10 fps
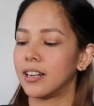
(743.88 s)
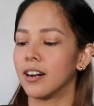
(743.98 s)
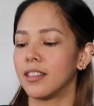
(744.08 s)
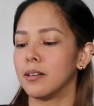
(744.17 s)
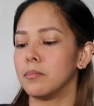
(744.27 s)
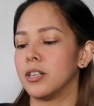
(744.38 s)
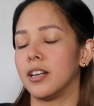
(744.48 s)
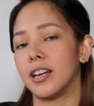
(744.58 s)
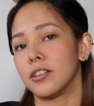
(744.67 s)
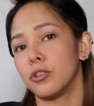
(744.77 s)
got them
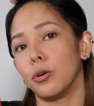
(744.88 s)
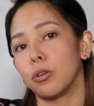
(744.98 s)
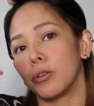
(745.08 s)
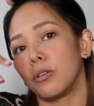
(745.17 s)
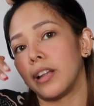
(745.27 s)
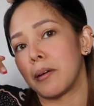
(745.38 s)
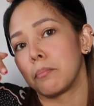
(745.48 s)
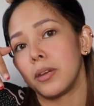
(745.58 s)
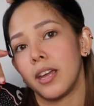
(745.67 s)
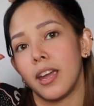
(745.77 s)
done at Tokyo
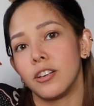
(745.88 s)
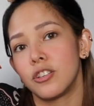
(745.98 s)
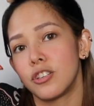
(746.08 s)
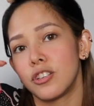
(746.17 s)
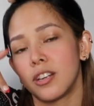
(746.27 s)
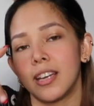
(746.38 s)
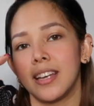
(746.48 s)
Glam PH.